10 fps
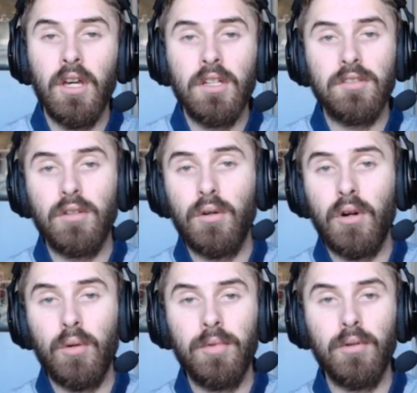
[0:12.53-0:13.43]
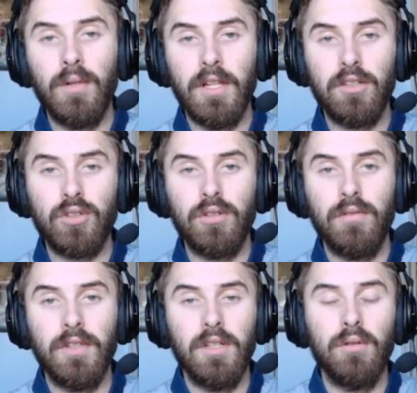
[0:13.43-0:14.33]
So hope you will enjoy the
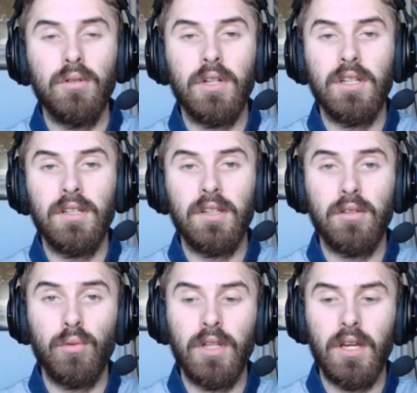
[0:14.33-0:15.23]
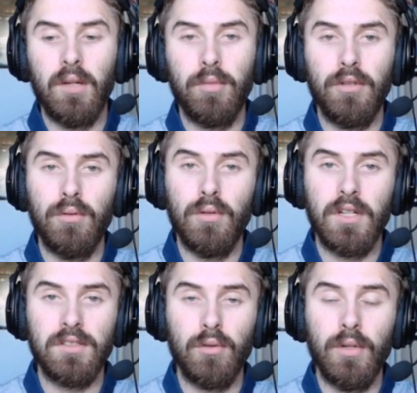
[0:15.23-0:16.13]
video and that it will help you
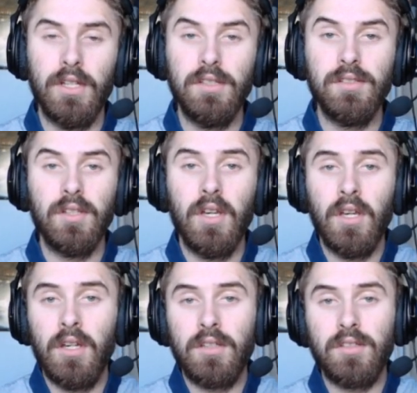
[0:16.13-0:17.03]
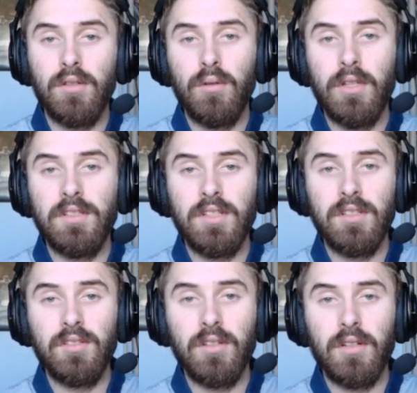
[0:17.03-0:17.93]
as always. So let's get
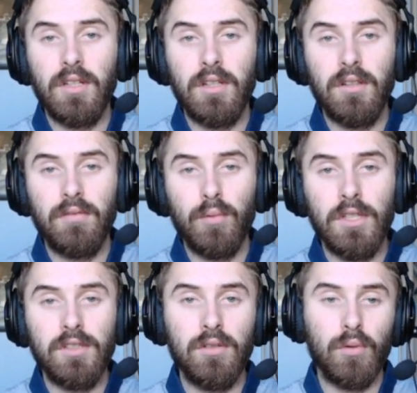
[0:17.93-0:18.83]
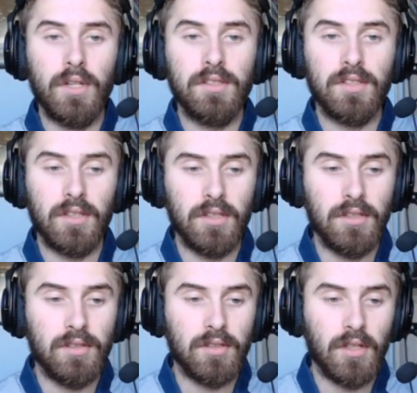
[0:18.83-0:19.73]
started with the race
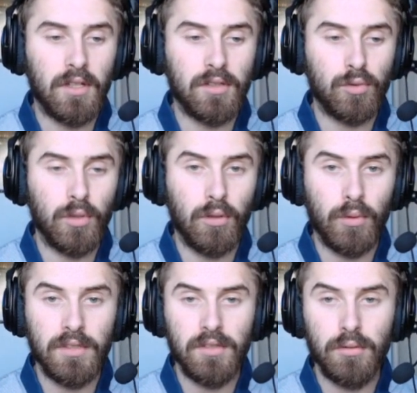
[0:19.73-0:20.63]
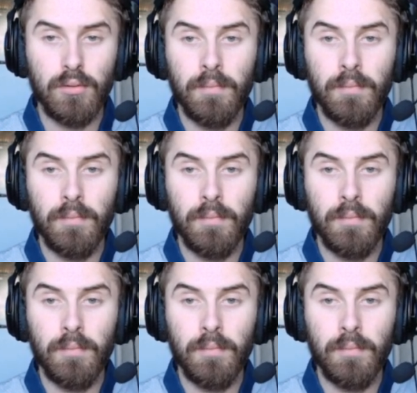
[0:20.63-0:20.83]
settings as we always do.